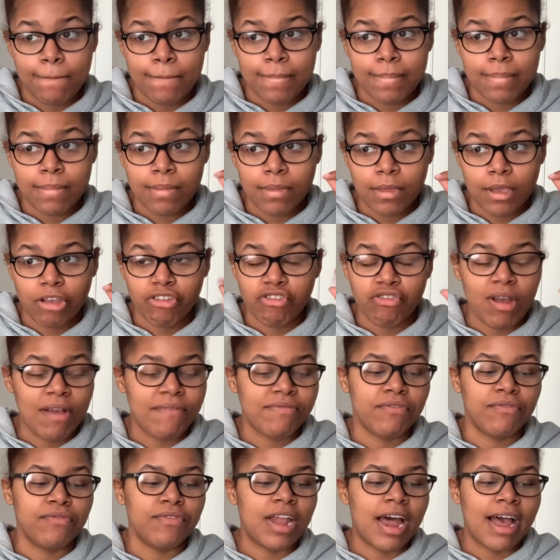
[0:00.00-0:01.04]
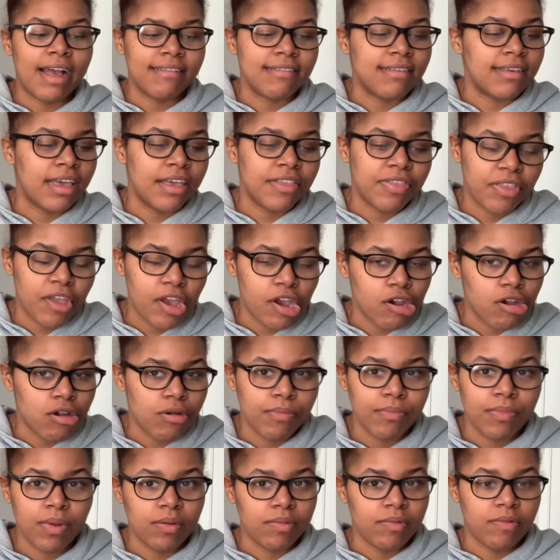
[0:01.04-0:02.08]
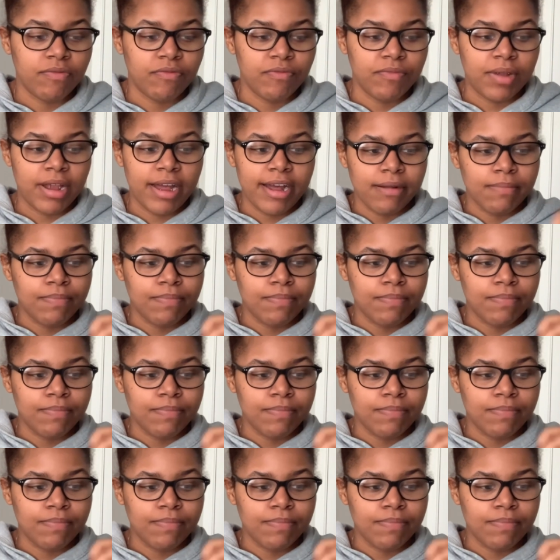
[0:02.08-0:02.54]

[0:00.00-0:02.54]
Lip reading: Because you have to fly to get there, blah, blah, blah, blah.